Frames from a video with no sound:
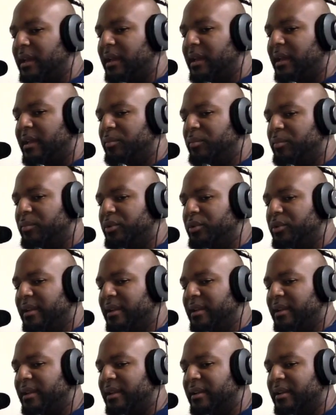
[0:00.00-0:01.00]
Et on
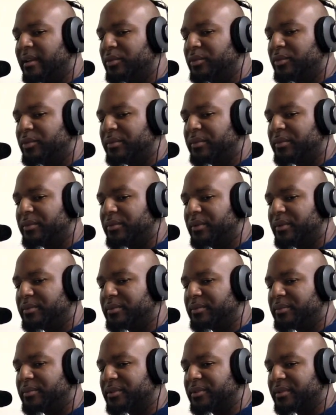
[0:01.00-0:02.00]
mute volume
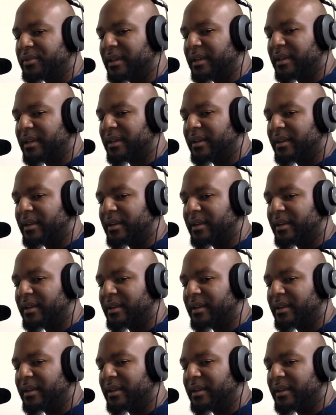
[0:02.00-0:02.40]
son ça.